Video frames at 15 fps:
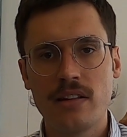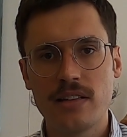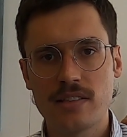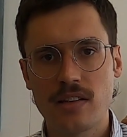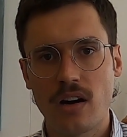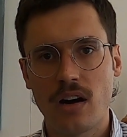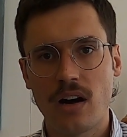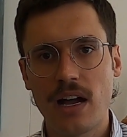
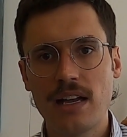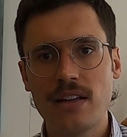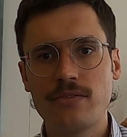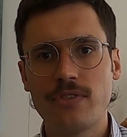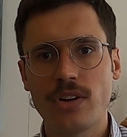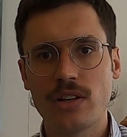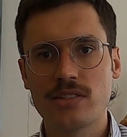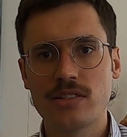This high
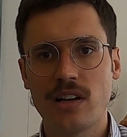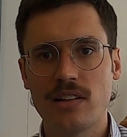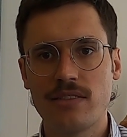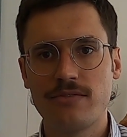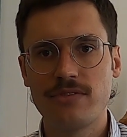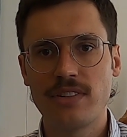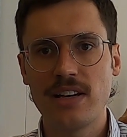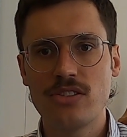and volatile
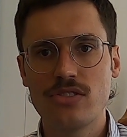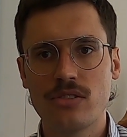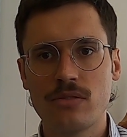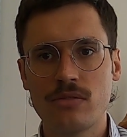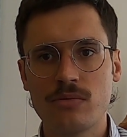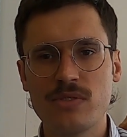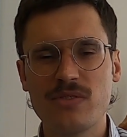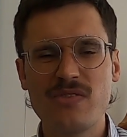
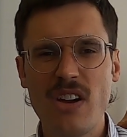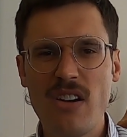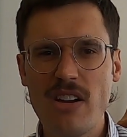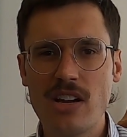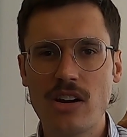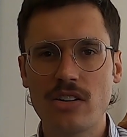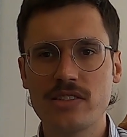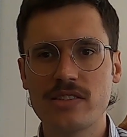inflation was
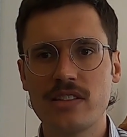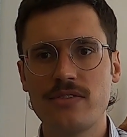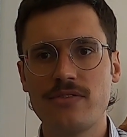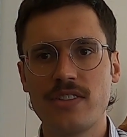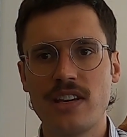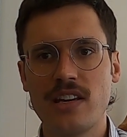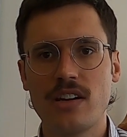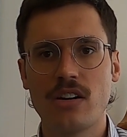very costly
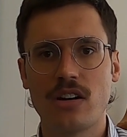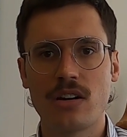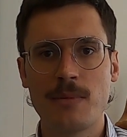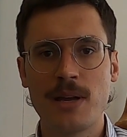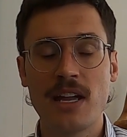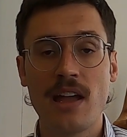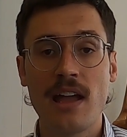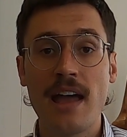for the
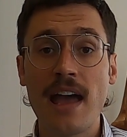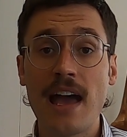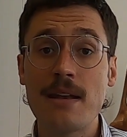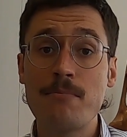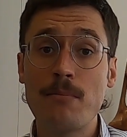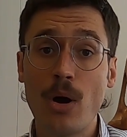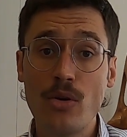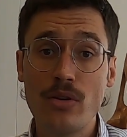economy
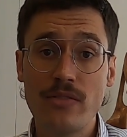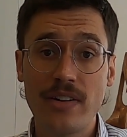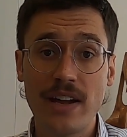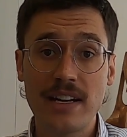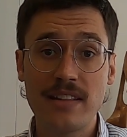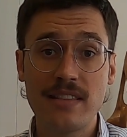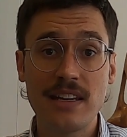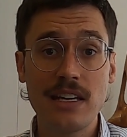and
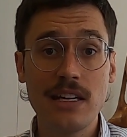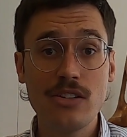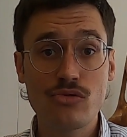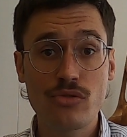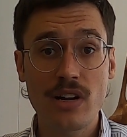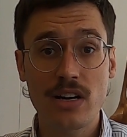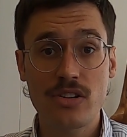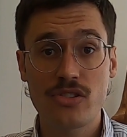motivated the
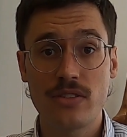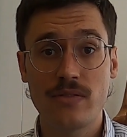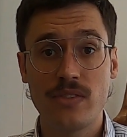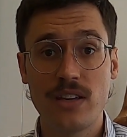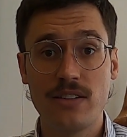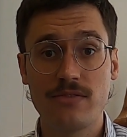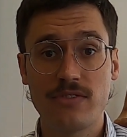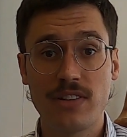introduction of
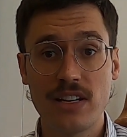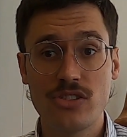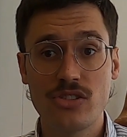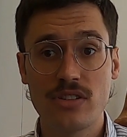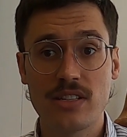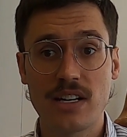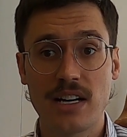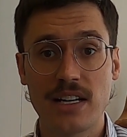the
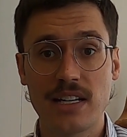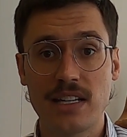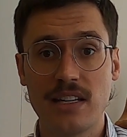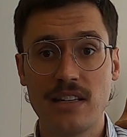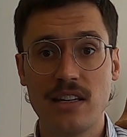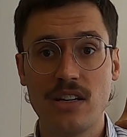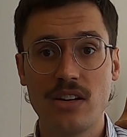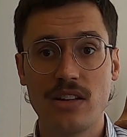inflation target
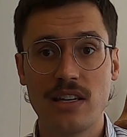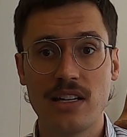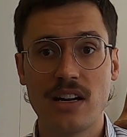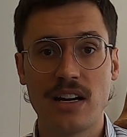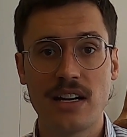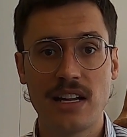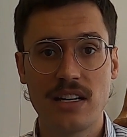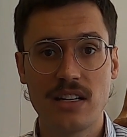in the early
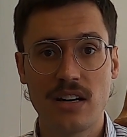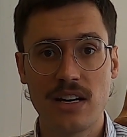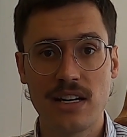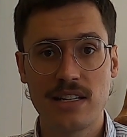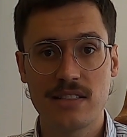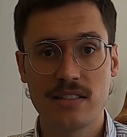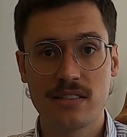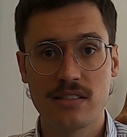
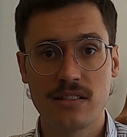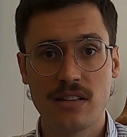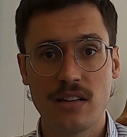1990s.